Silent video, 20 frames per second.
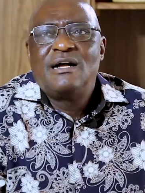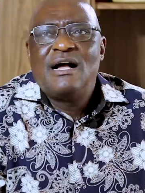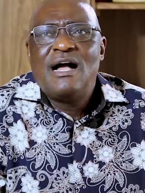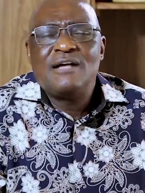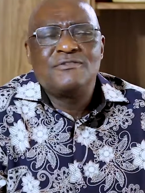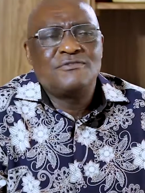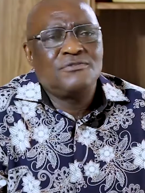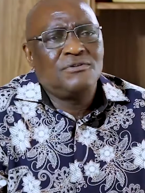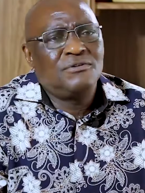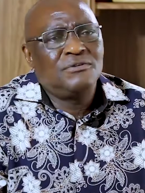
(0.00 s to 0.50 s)

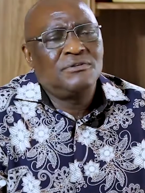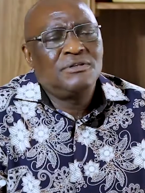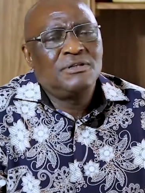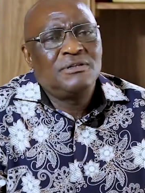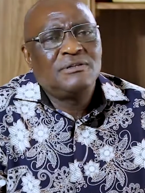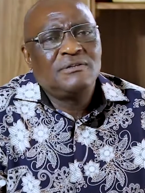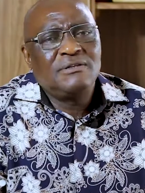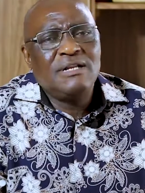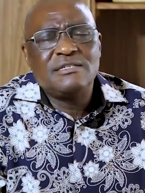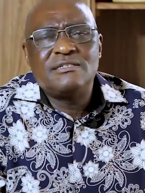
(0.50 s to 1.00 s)
And
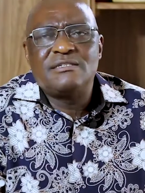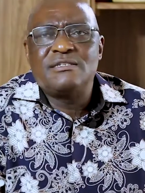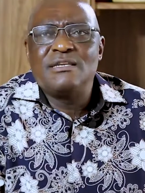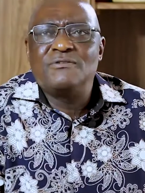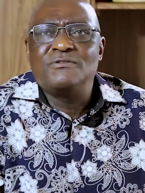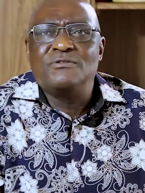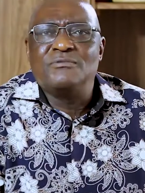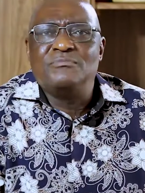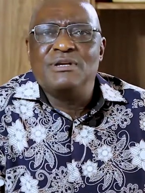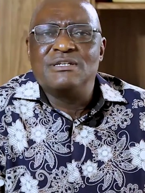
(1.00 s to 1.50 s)
so next
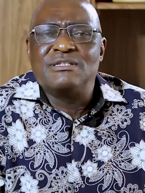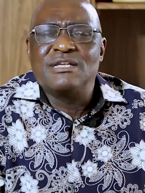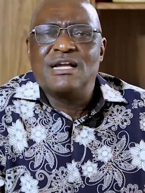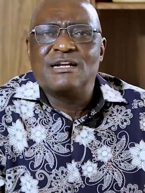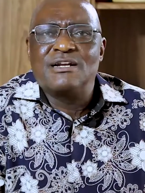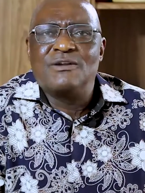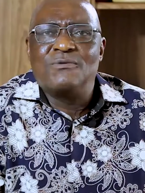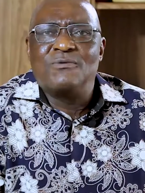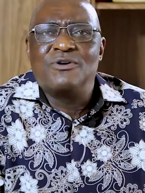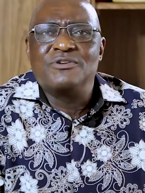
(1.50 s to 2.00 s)
year will be
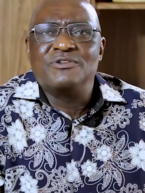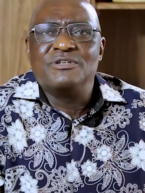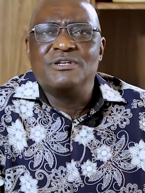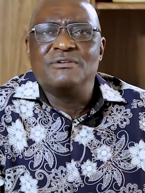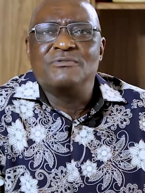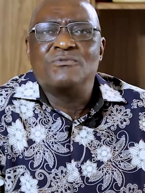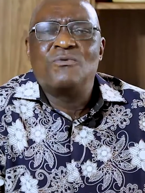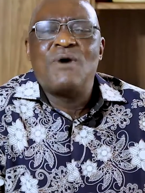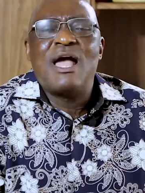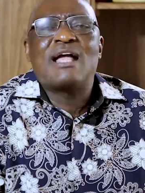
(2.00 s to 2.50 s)
exactly 1
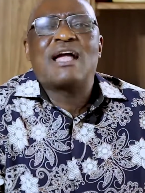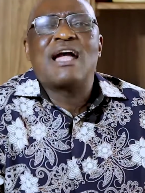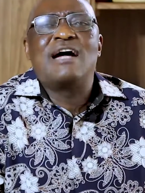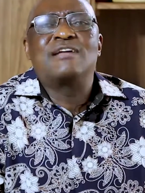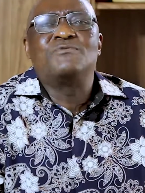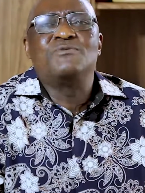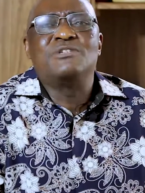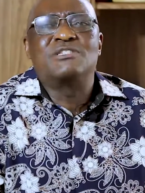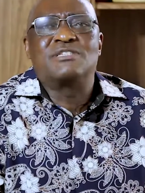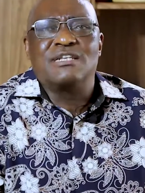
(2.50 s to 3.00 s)
year. Why
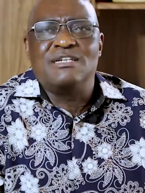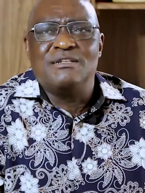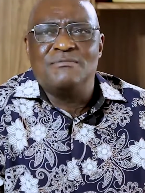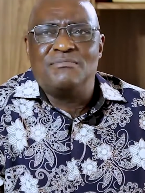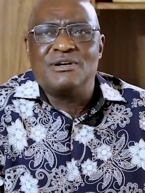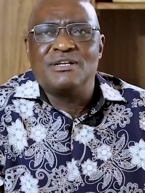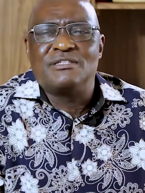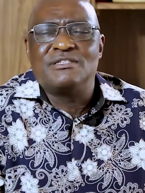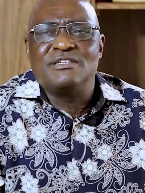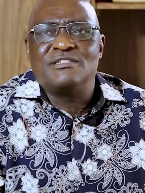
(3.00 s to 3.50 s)
can't we
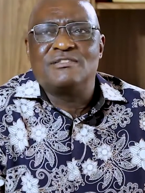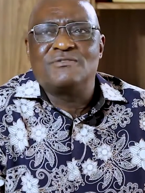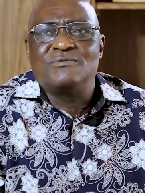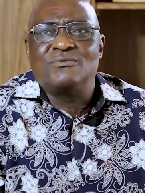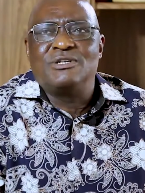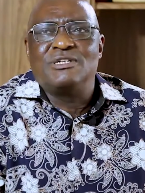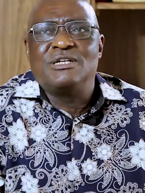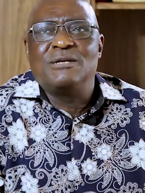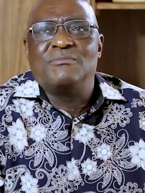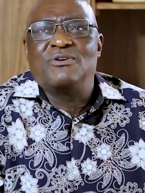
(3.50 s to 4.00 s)
celebrate it
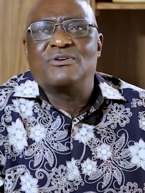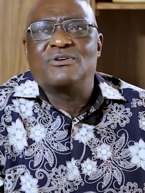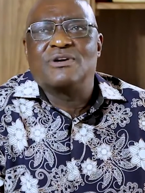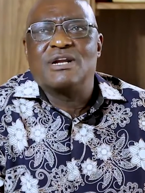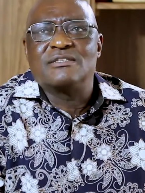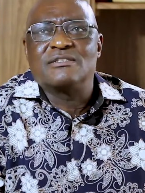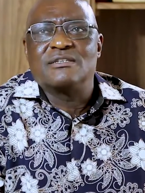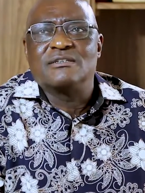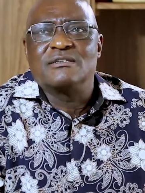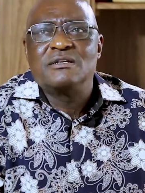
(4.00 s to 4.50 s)
with
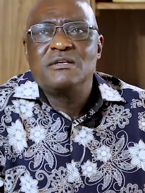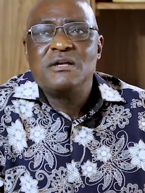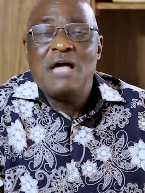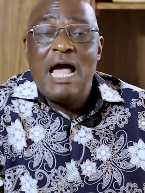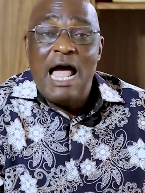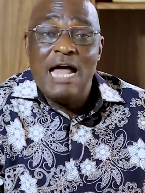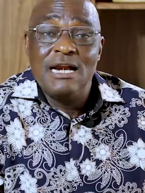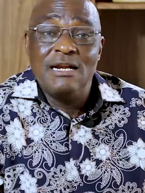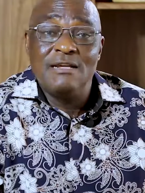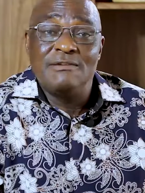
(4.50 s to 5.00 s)
democracy?
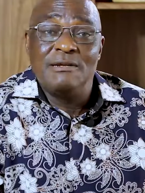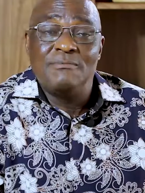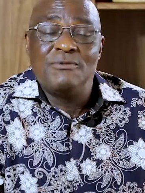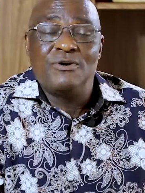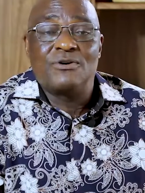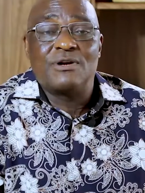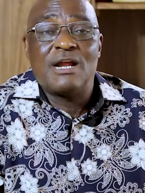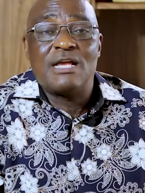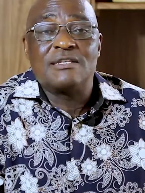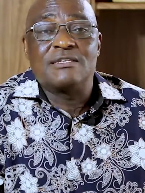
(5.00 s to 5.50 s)
And if
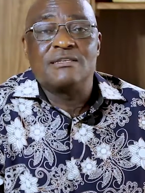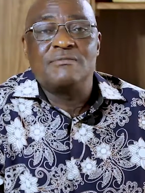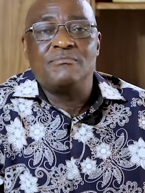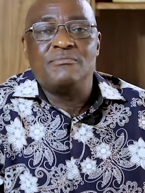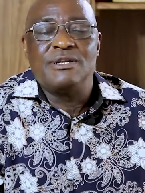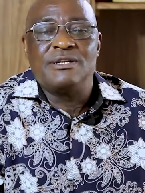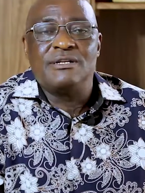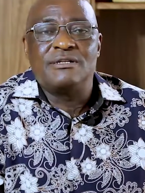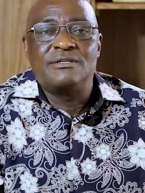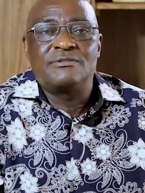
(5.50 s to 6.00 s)
democracy
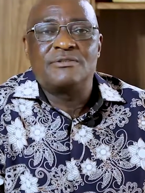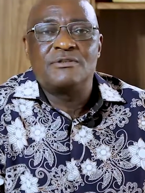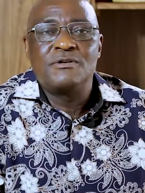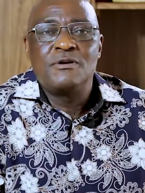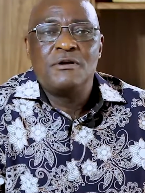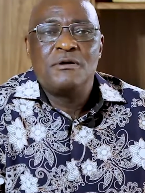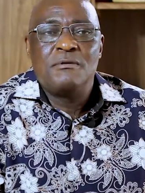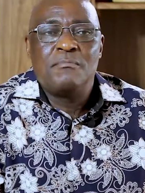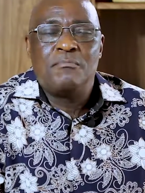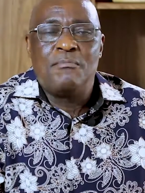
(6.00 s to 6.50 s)
means
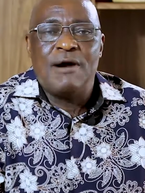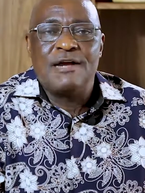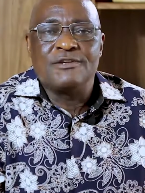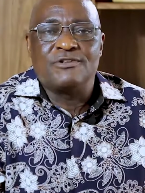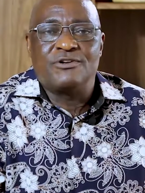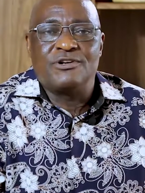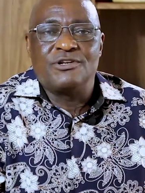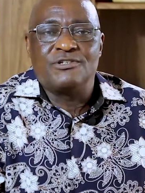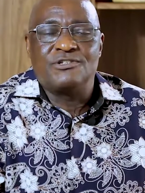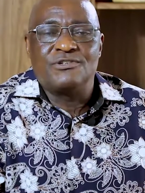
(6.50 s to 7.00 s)

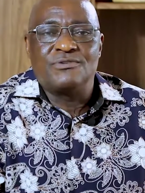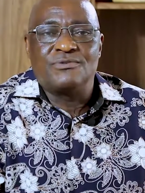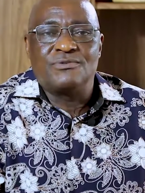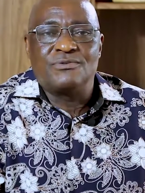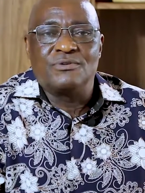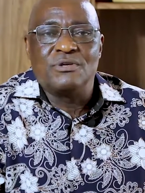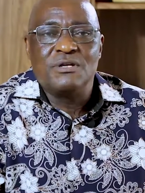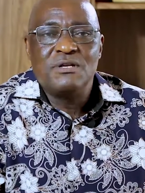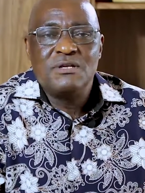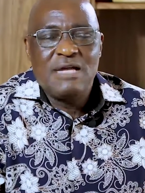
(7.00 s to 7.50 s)
majority
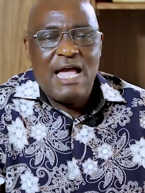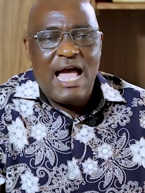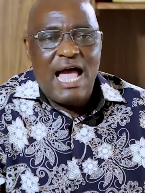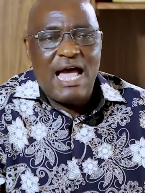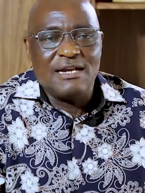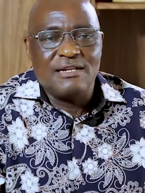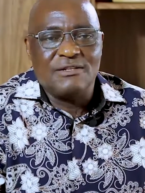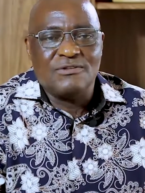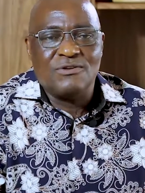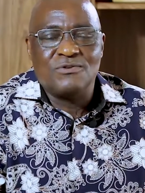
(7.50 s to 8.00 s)
rule,
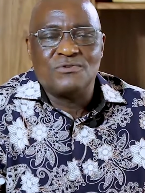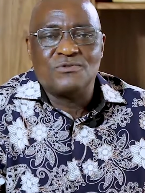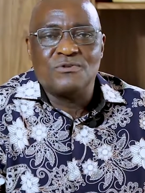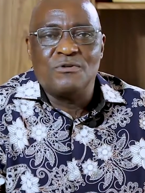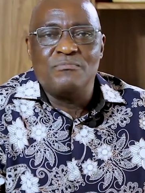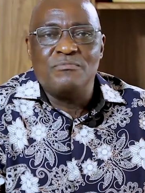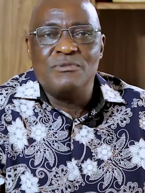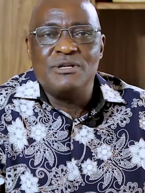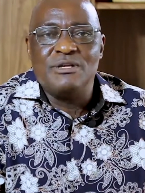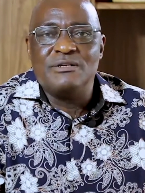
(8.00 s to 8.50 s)
and it
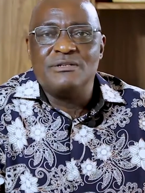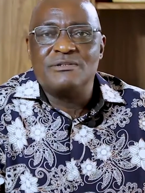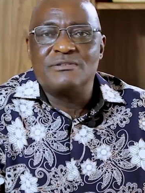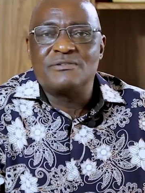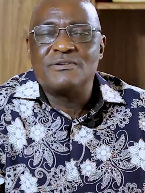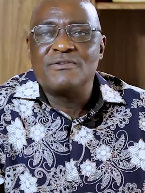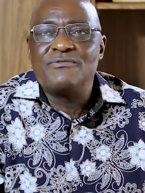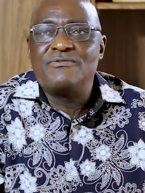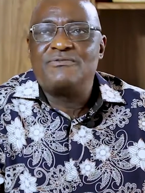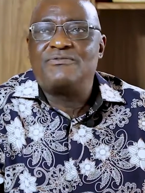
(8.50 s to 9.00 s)
also
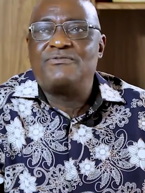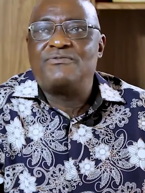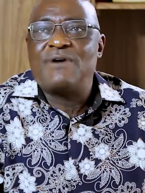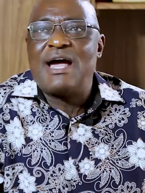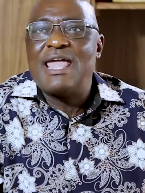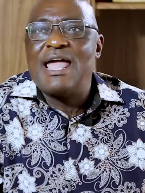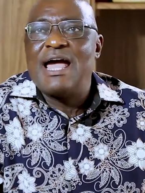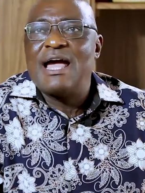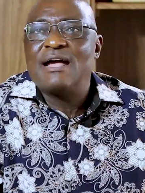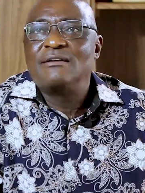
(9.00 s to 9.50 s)
means
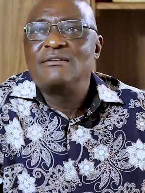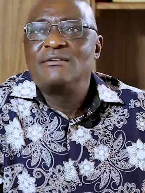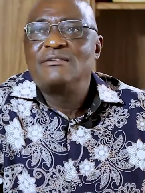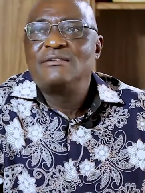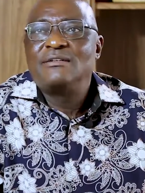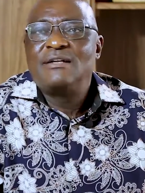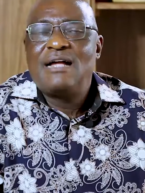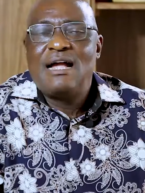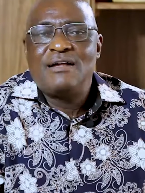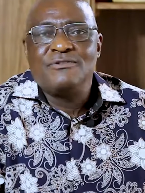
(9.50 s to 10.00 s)
fire.
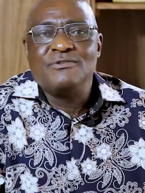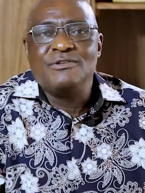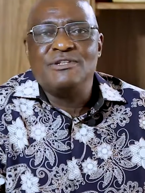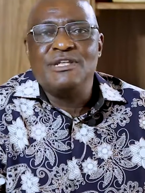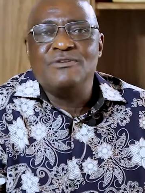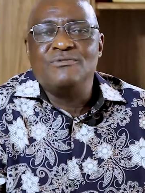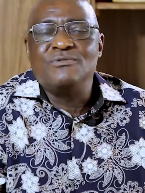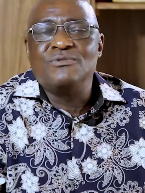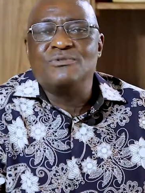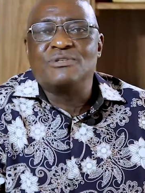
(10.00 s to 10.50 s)

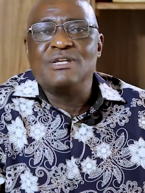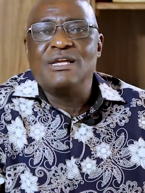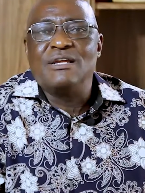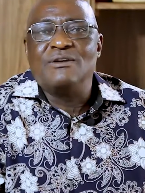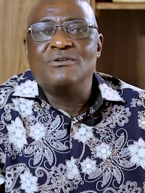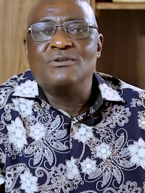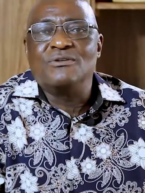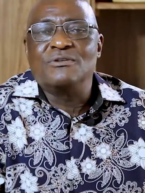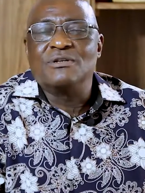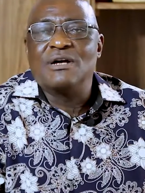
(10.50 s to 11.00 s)
The youth
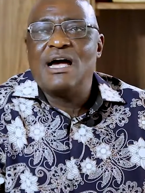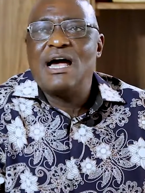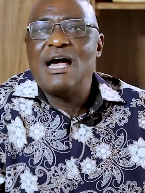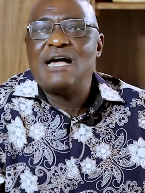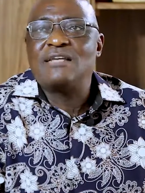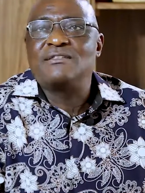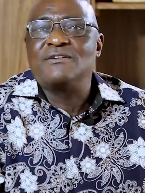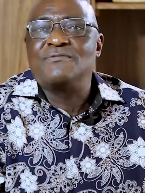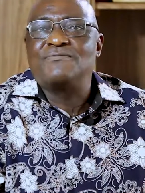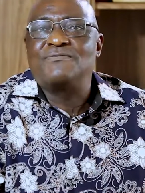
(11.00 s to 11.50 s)
alone
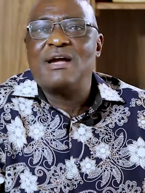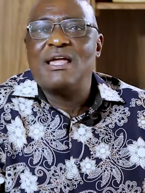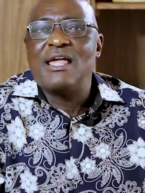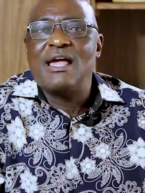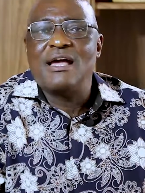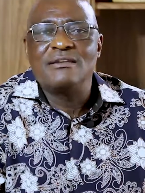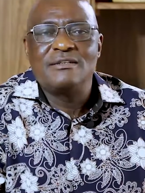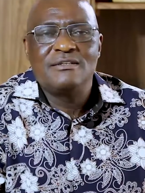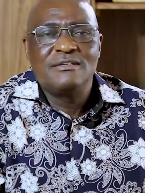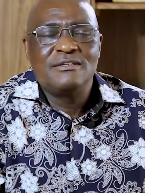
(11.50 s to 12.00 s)
has the
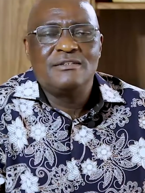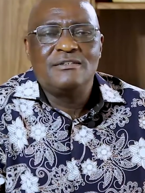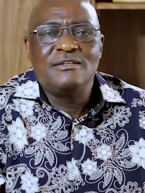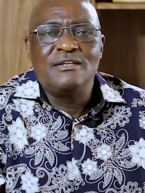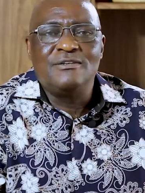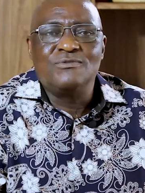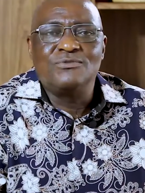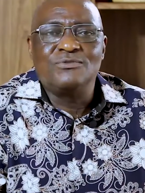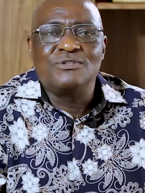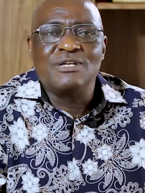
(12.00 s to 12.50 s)
fire.
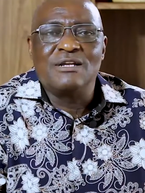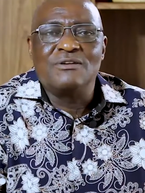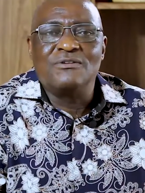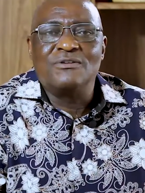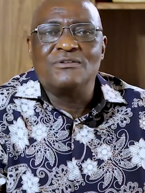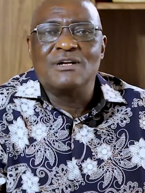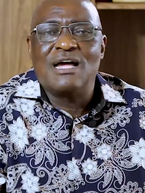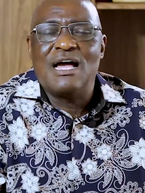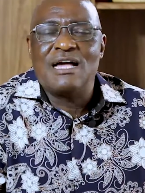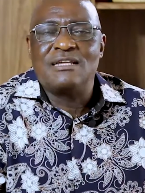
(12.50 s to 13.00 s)
The youth
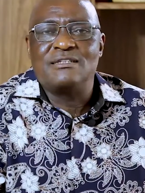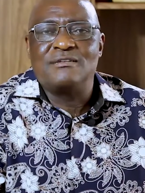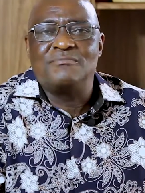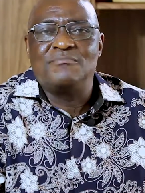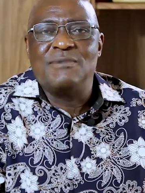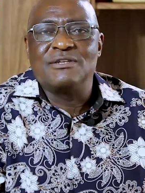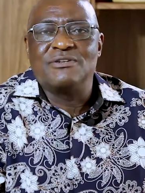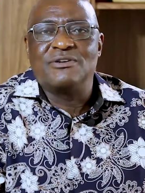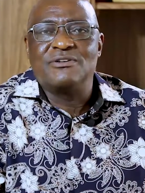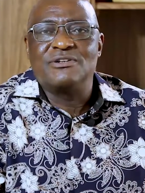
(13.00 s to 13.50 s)
alone has the
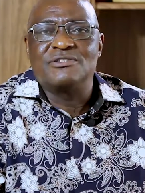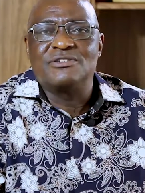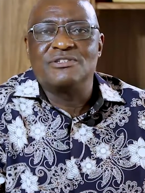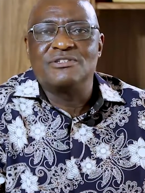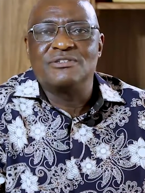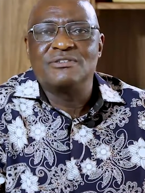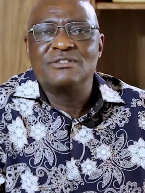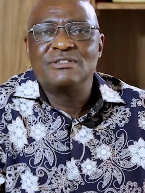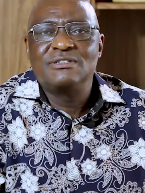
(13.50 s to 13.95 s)
majority.